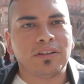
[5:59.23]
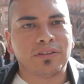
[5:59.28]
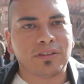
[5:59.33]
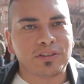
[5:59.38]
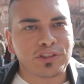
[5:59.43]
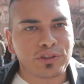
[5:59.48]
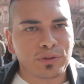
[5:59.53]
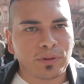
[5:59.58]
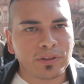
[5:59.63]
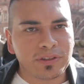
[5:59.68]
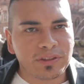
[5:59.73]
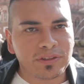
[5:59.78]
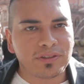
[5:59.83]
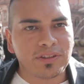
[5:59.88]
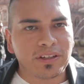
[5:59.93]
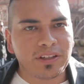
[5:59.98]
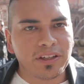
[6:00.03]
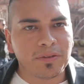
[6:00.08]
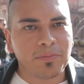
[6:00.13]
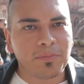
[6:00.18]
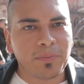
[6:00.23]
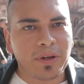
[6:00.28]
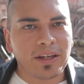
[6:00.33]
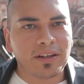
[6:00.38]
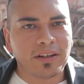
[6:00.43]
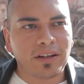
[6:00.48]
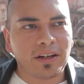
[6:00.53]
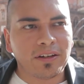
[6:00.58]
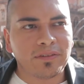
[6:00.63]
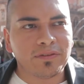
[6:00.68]
the choices that you make
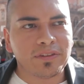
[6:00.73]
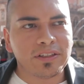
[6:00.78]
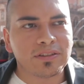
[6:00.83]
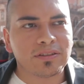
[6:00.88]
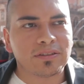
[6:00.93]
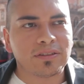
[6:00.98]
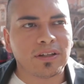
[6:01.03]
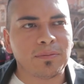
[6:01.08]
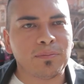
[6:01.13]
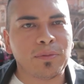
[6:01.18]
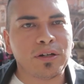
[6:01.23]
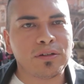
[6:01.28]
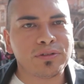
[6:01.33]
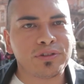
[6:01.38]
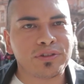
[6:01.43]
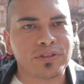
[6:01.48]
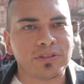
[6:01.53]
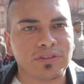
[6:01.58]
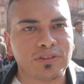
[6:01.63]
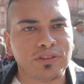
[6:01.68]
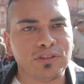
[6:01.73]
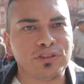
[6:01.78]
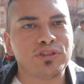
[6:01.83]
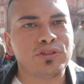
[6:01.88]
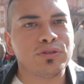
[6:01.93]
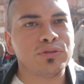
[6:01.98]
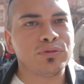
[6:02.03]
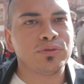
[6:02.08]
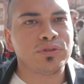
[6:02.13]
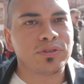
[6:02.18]
of these emotions. You
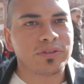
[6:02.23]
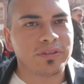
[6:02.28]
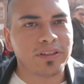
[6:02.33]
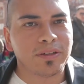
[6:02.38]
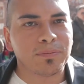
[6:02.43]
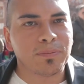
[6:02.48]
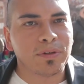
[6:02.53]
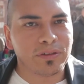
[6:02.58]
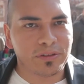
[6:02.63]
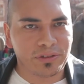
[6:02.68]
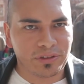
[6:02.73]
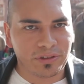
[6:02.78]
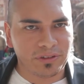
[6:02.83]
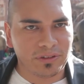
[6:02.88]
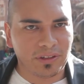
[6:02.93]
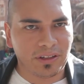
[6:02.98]
choose the emotion